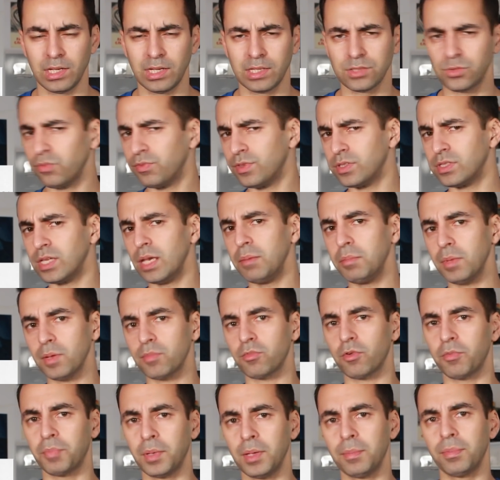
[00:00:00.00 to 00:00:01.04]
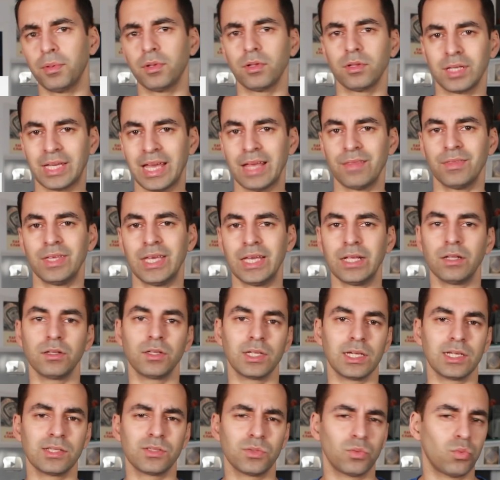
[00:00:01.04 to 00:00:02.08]
So if the same number of people get the
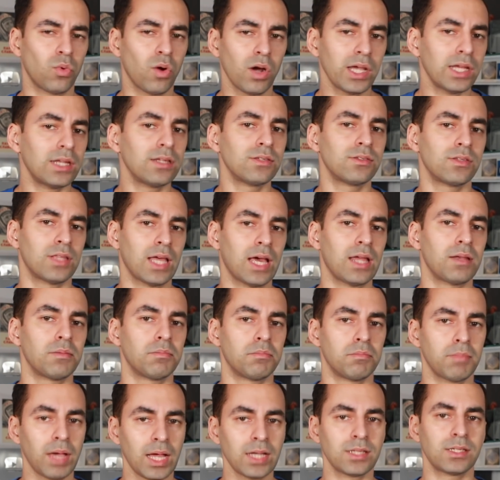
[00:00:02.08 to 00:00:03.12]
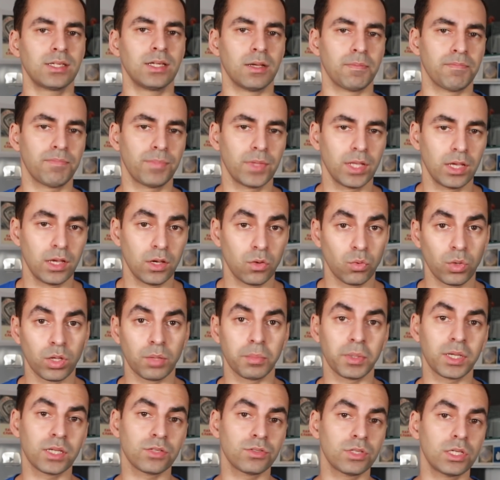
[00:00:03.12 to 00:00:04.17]
illness, why does that matter?
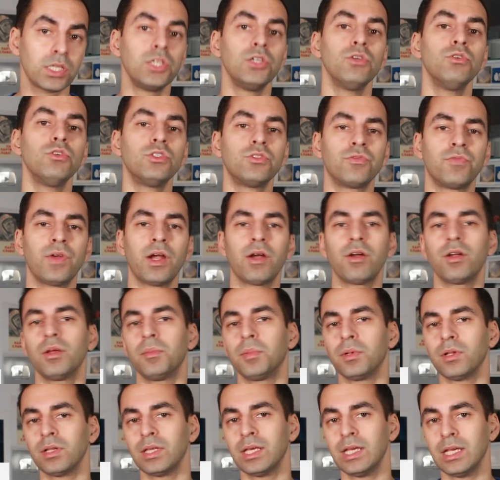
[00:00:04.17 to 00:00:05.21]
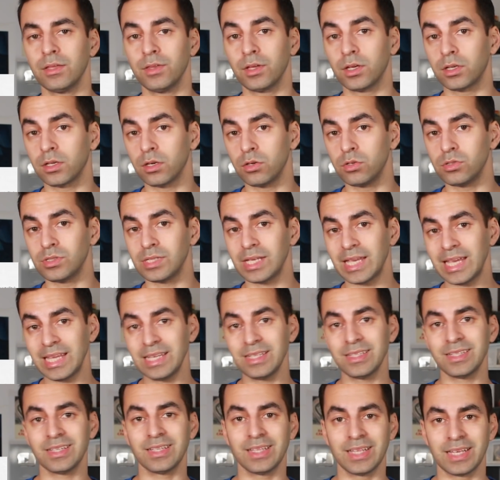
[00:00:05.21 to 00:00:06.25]
Well, because the huge variable here that goes
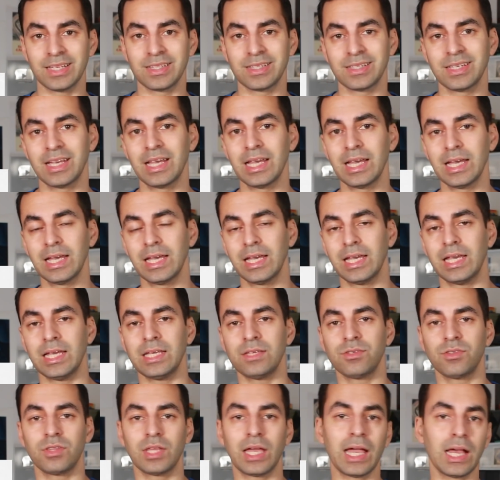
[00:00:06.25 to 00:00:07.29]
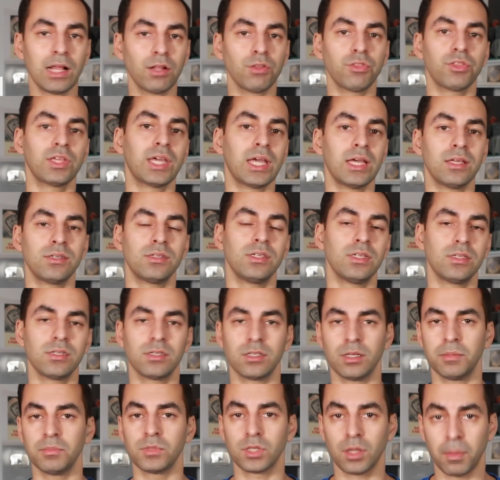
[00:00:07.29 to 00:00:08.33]
into this is the healthcare
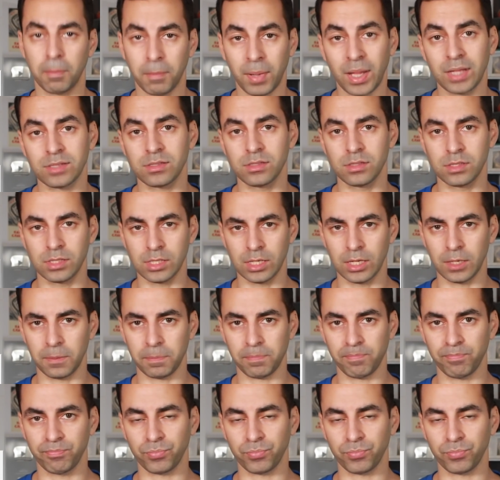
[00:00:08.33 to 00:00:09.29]
system's capacity.